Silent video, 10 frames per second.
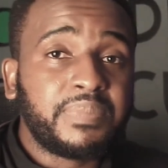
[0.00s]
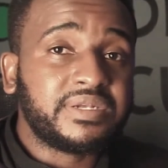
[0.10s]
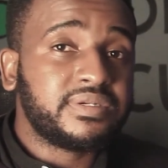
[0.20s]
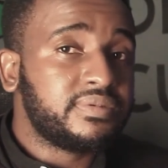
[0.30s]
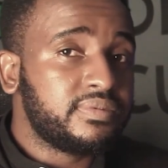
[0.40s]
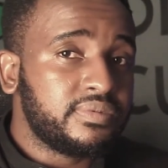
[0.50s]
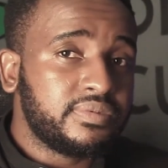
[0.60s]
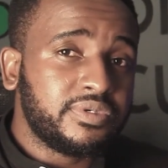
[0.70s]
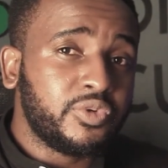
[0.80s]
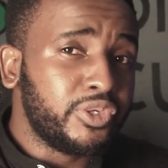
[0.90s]
But
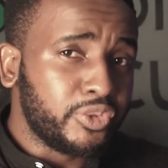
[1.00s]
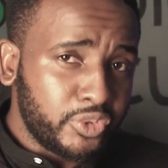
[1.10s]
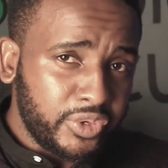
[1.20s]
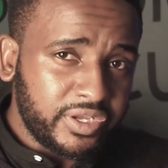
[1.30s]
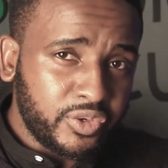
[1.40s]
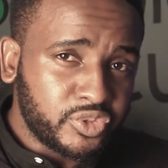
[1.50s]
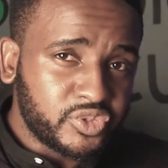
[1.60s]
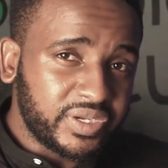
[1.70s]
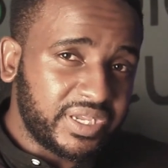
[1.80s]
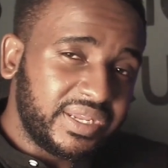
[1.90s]
we're not going
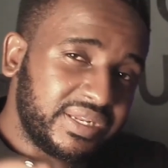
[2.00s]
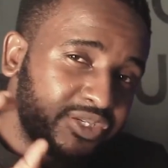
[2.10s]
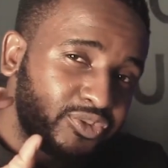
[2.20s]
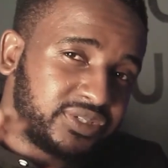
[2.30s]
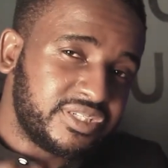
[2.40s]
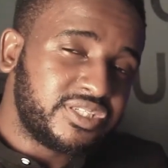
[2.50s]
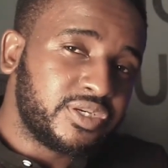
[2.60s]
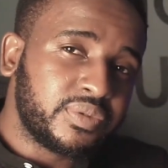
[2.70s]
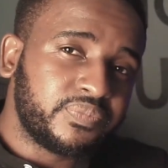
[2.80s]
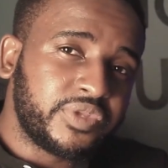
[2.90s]
also again into
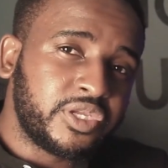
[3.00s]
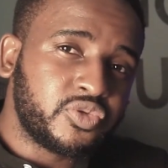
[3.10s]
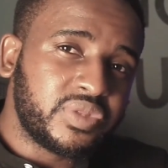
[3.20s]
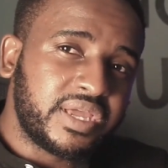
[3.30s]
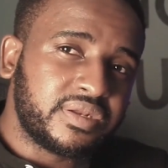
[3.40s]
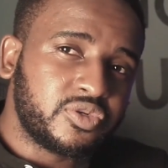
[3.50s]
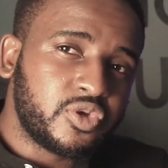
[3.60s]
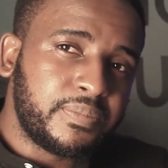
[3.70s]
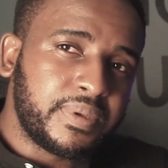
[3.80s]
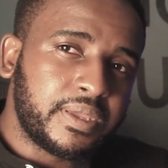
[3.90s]
detail into that
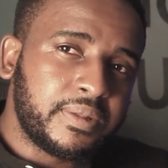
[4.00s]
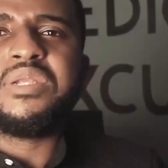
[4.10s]
topic,